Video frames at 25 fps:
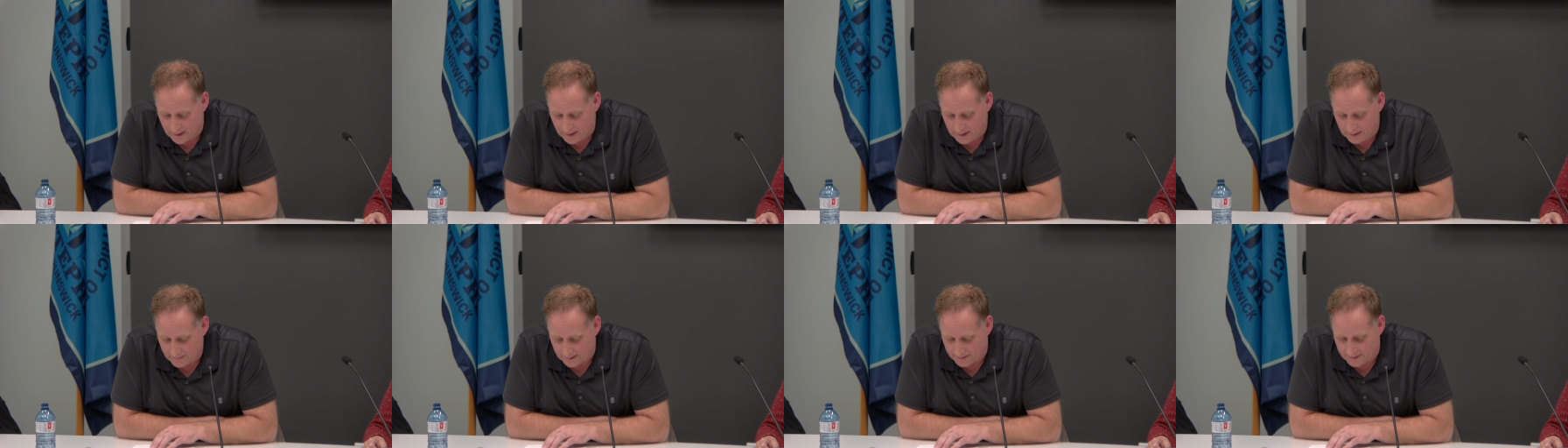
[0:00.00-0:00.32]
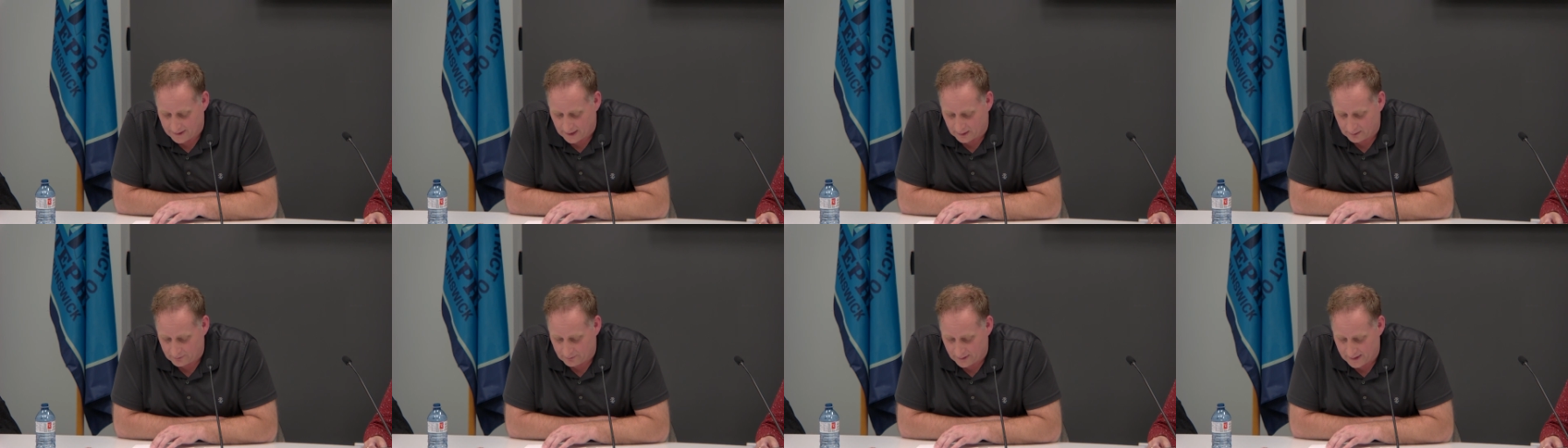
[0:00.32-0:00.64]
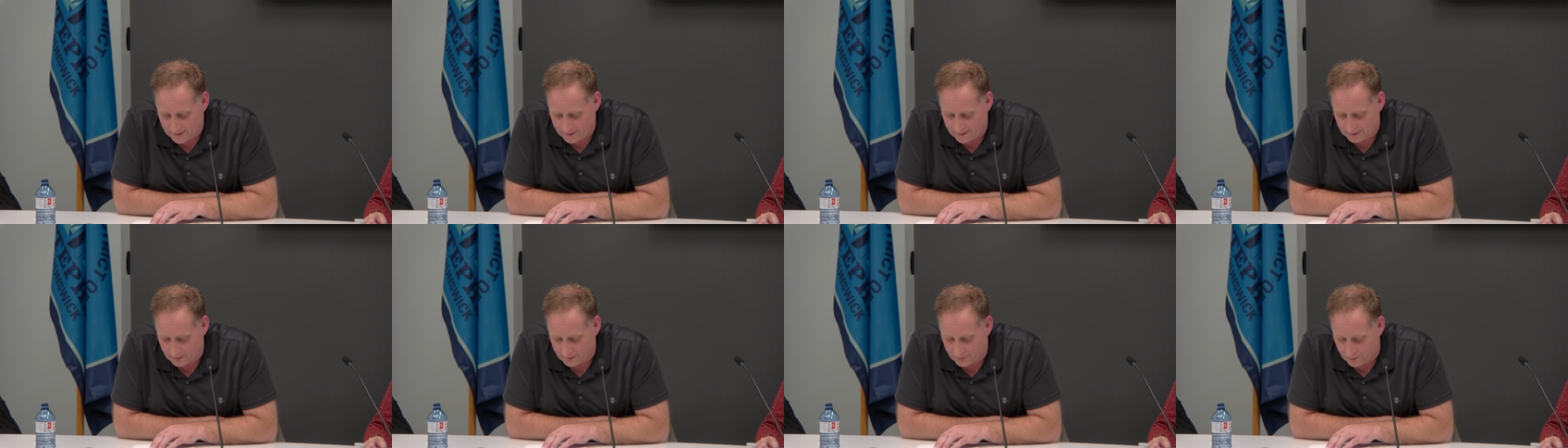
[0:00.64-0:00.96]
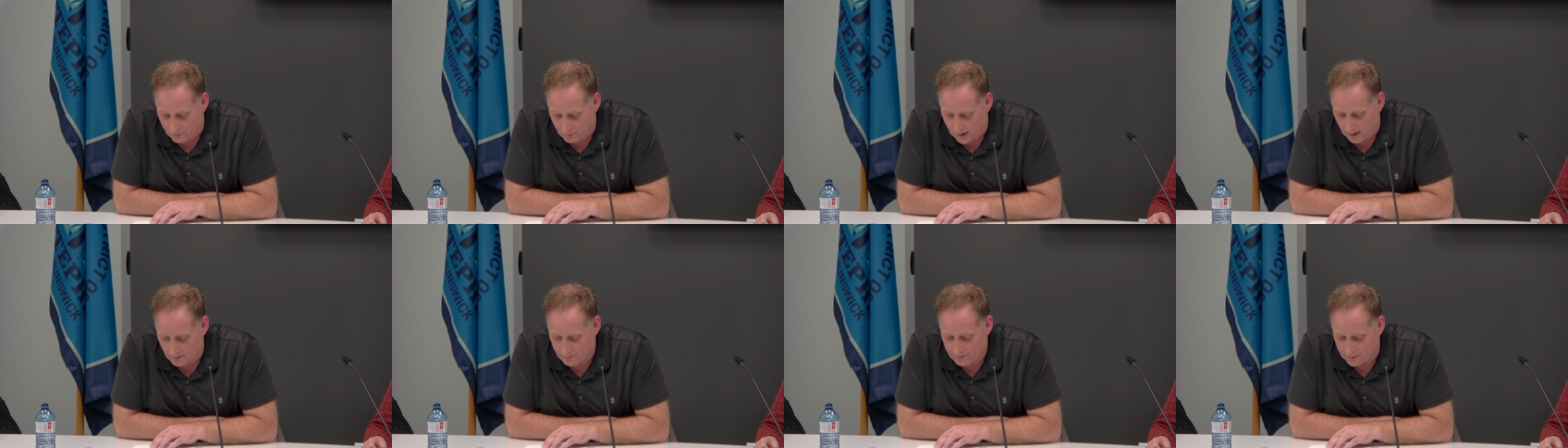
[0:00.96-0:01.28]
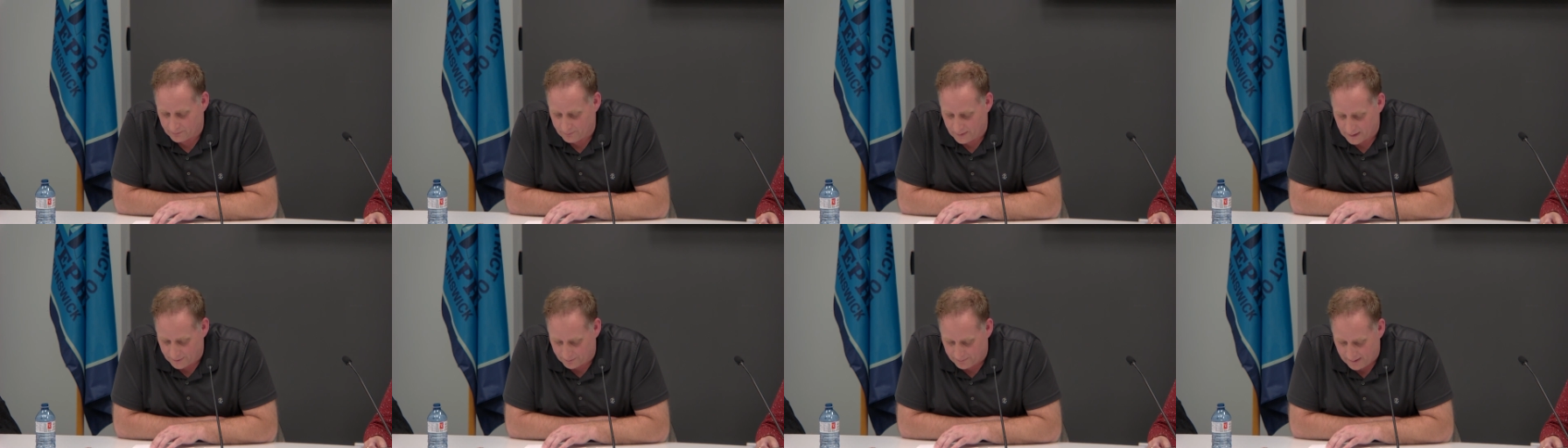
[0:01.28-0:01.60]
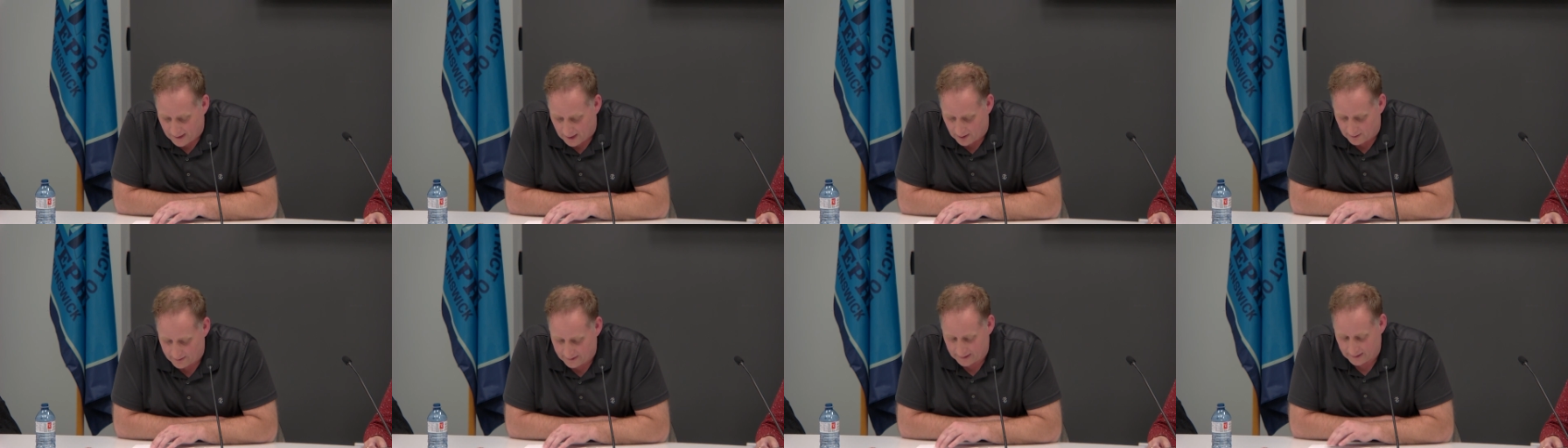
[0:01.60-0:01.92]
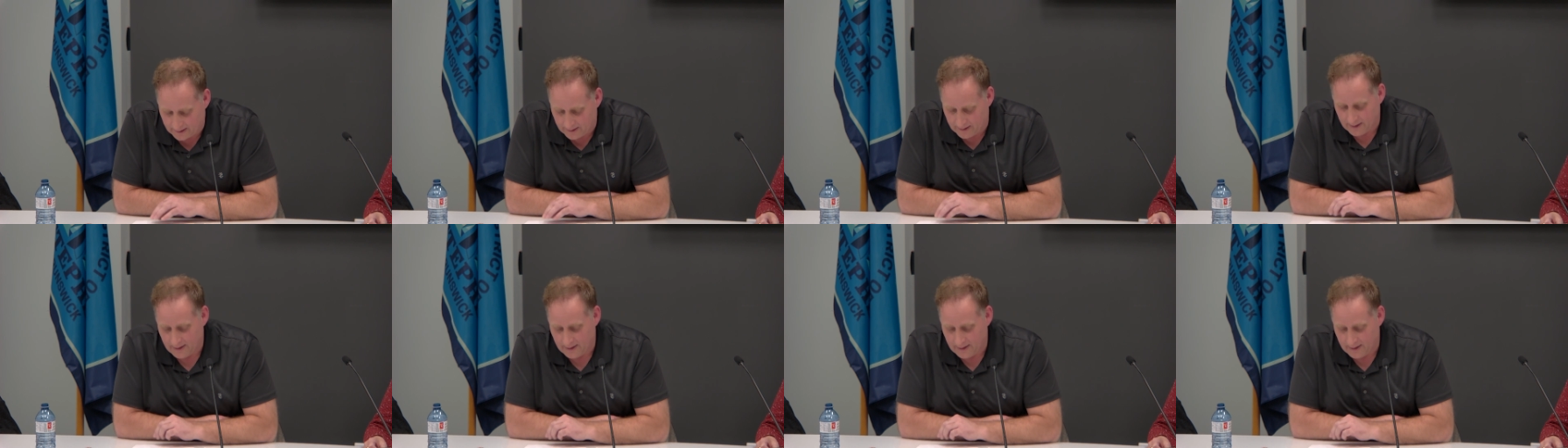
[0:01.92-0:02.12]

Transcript: the declaration throughout the municipality.